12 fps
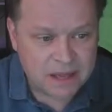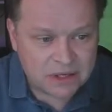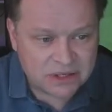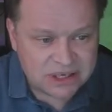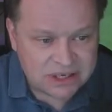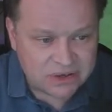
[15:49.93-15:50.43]

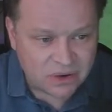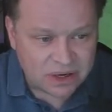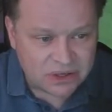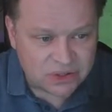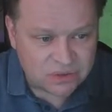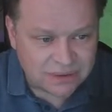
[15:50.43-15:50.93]
She's
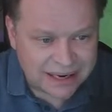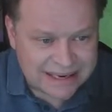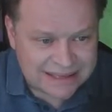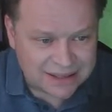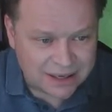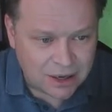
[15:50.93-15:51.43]
going to
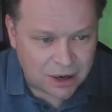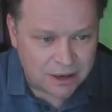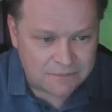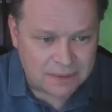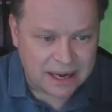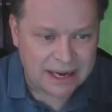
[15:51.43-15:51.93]
right-click
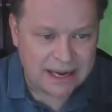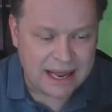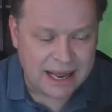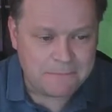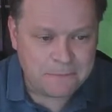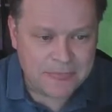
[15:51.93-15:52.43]
on my
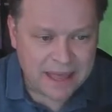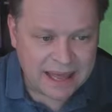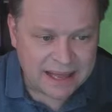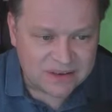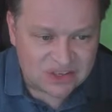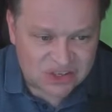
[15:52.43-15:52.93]
name
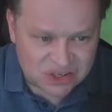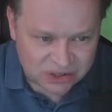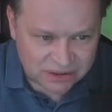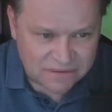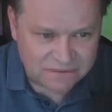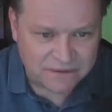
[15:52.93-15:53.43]
and
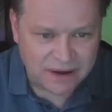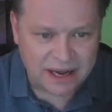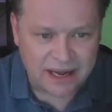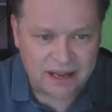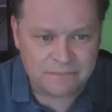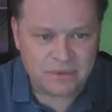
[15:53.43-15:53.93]

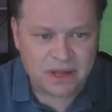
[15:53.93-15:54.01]
certify